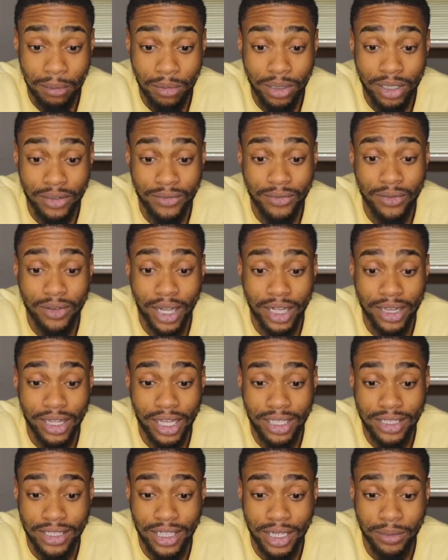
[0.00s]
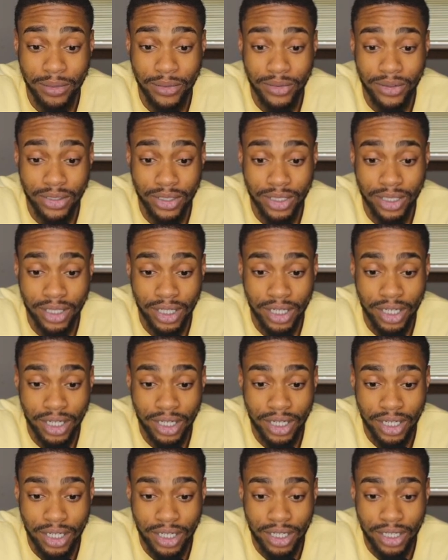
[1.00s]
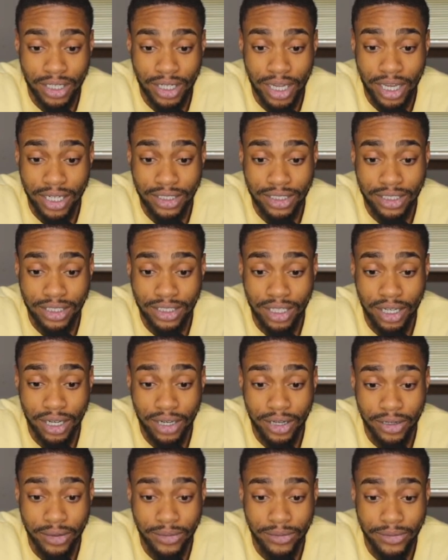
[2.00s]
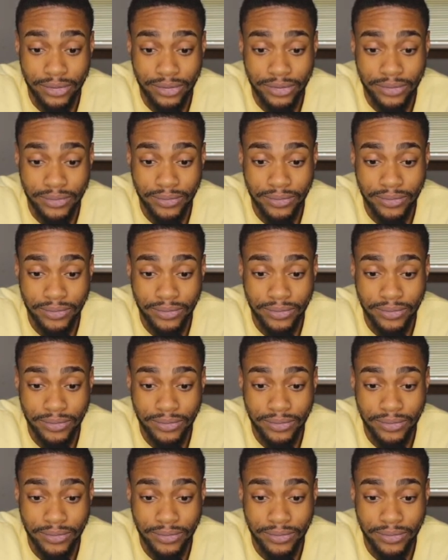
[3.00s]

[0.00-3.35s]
like button if you like that taper. That's tough.